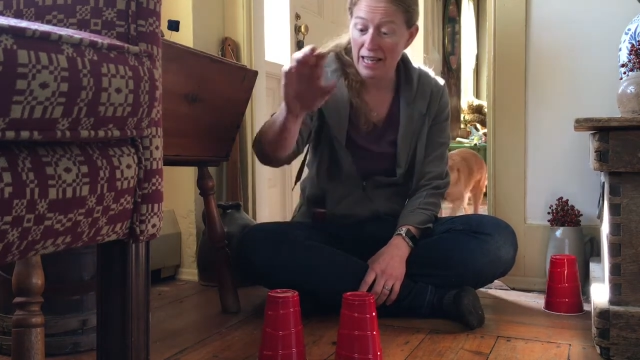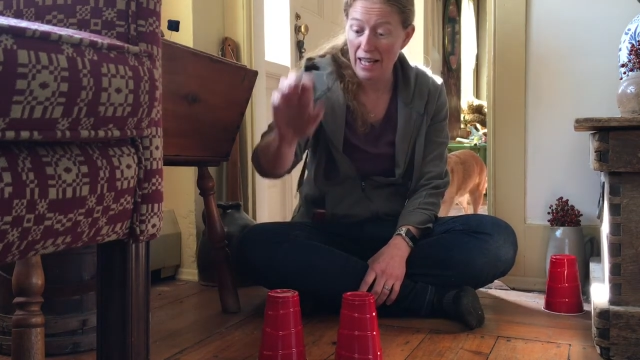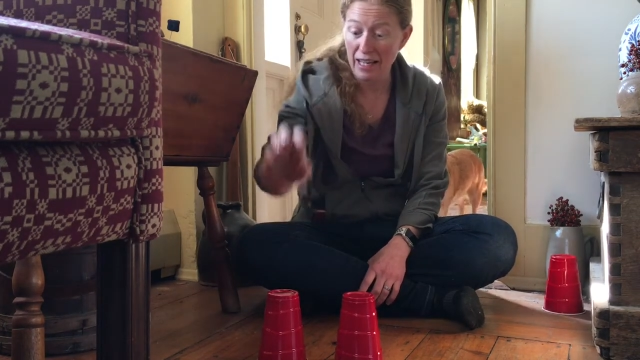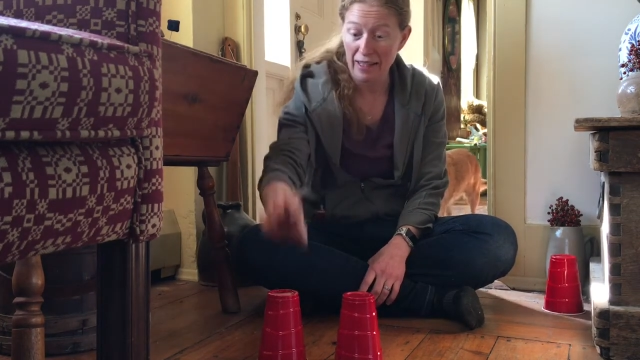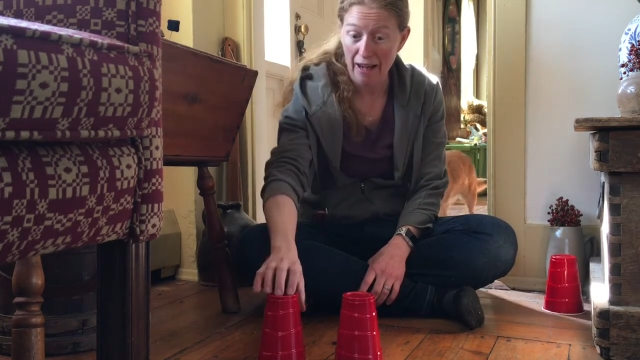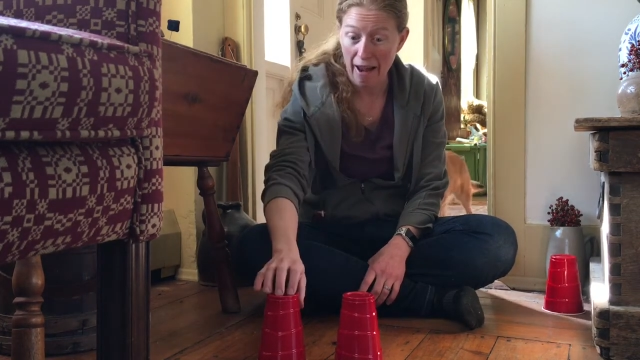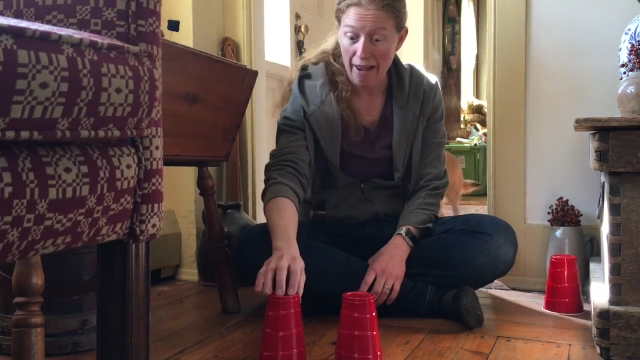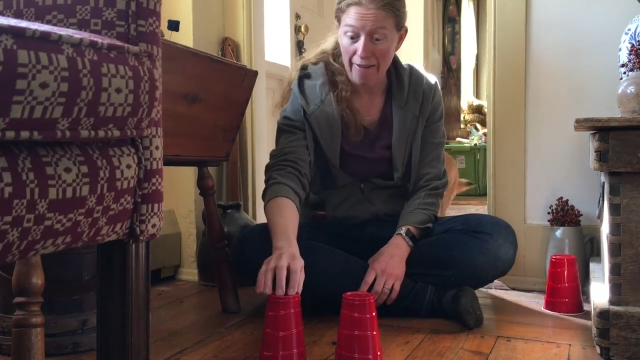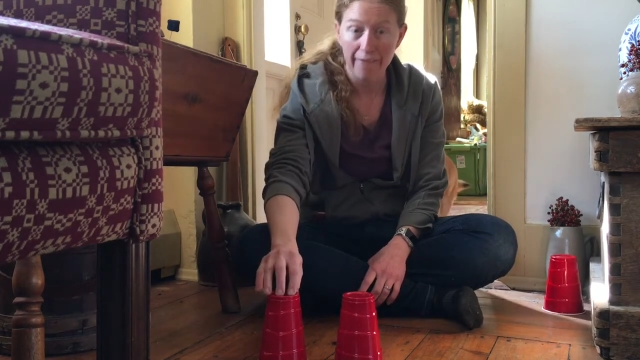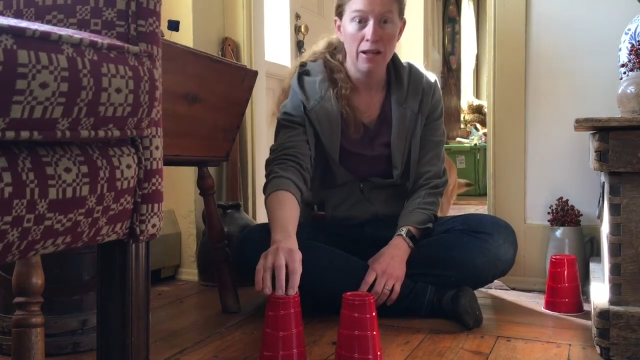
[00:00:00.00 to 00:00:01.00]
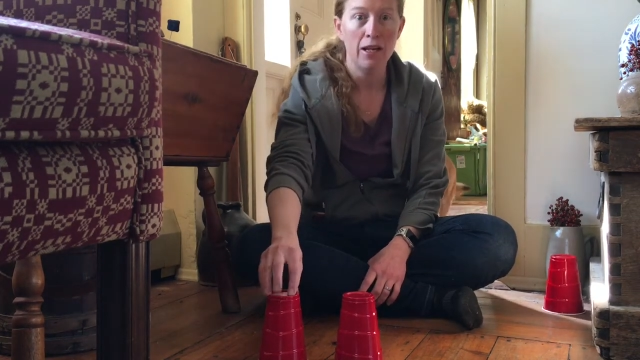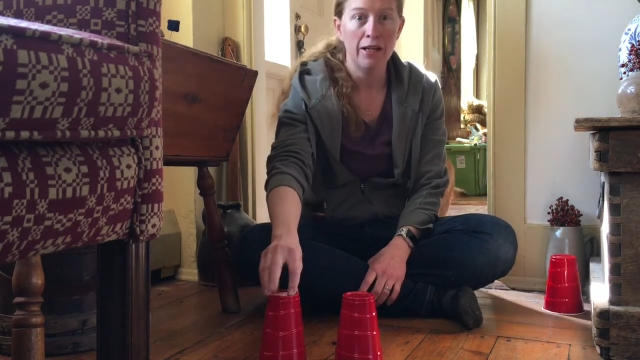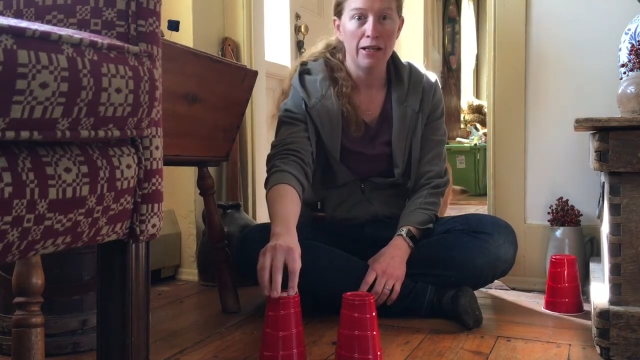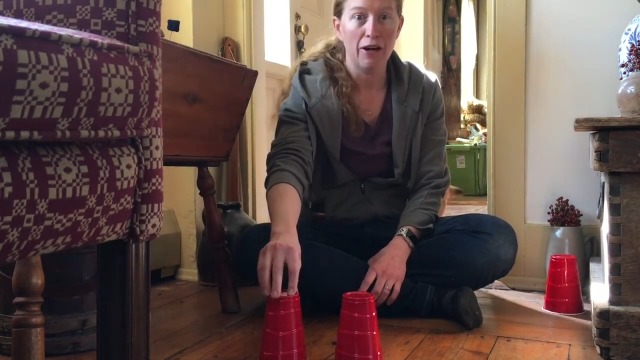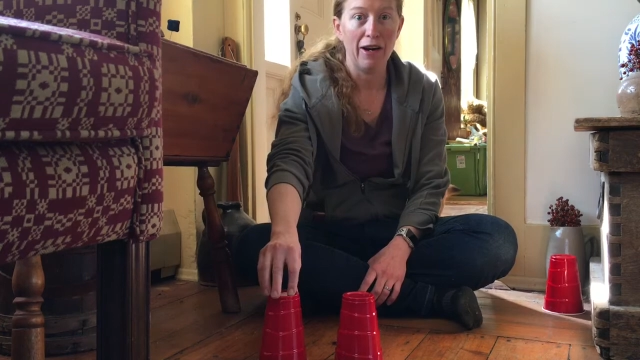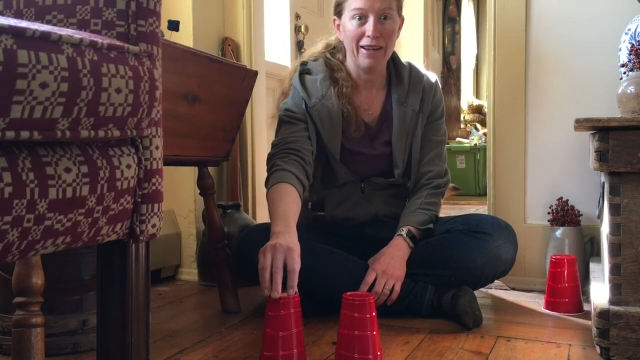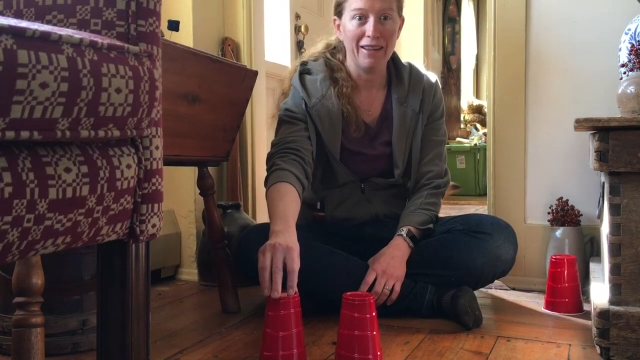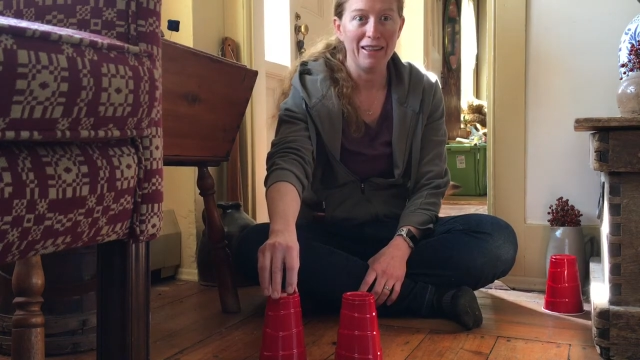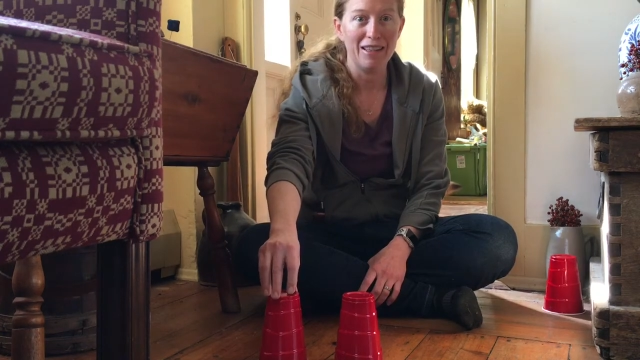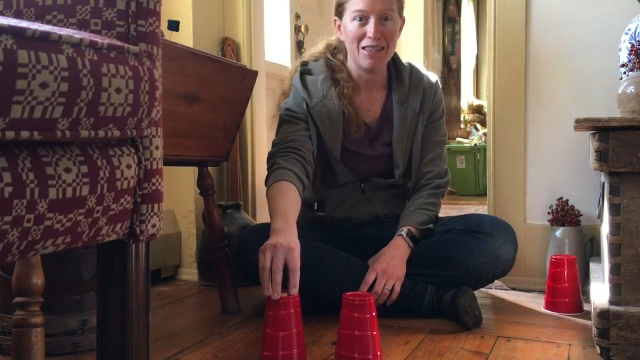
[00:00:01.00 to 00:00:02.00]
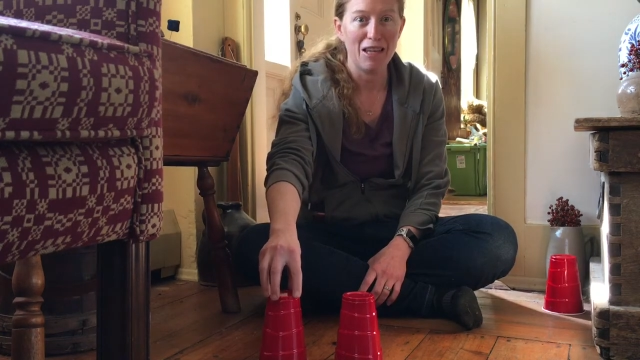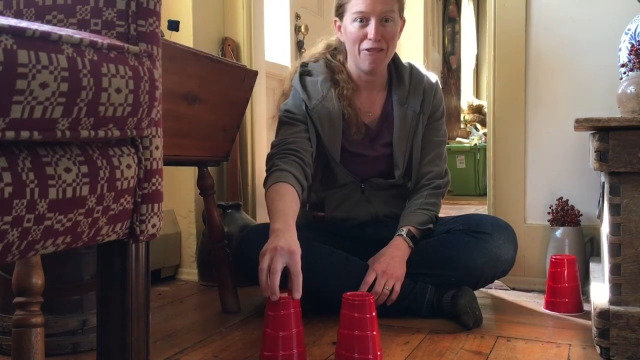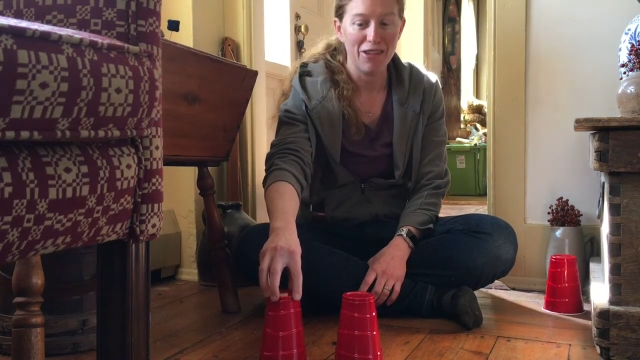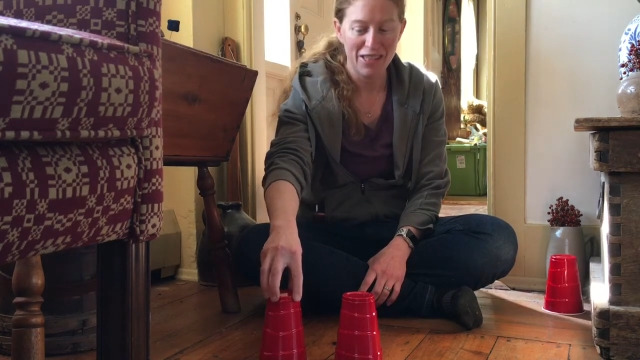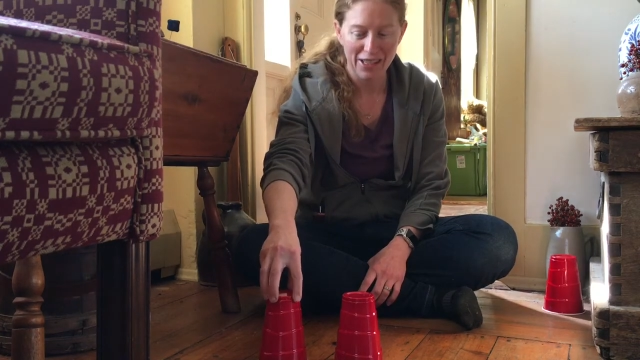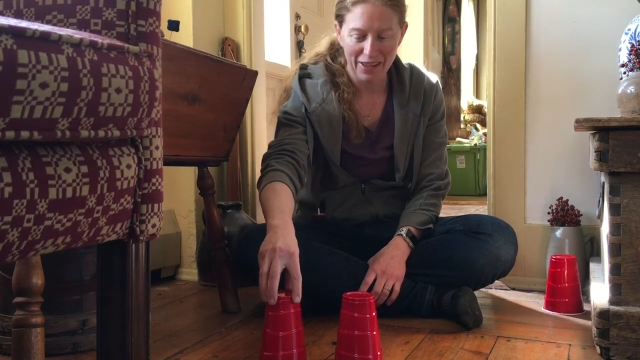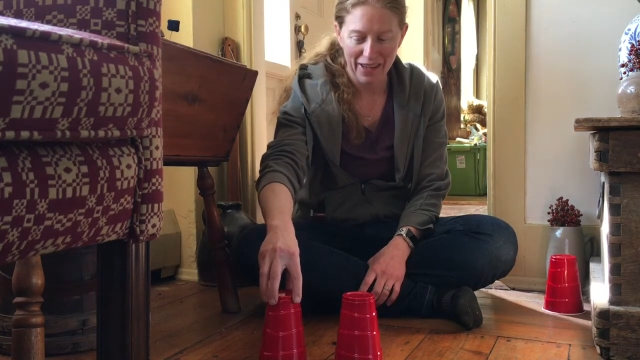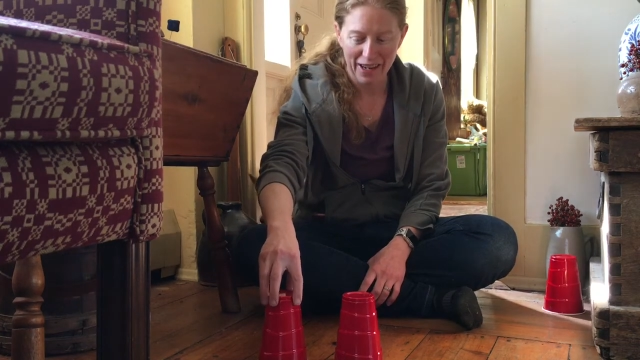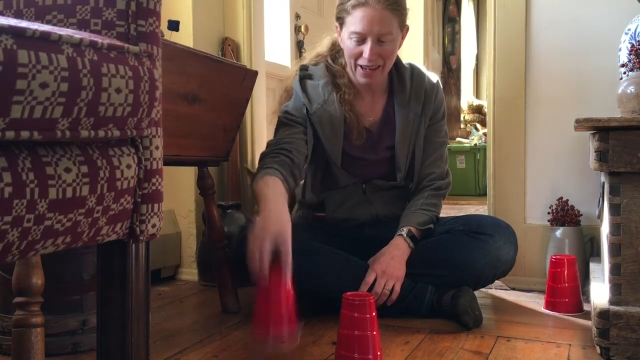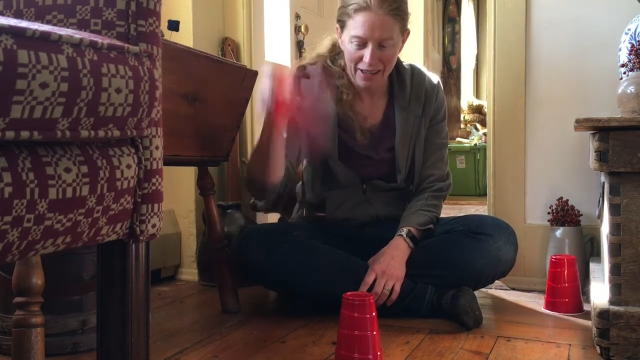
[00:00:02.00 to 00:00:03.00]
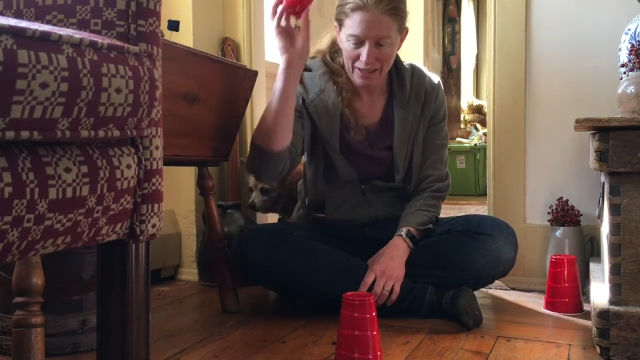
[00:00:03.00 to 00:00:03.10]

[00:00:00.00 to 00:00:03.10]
again. All right, let's see if it's under there.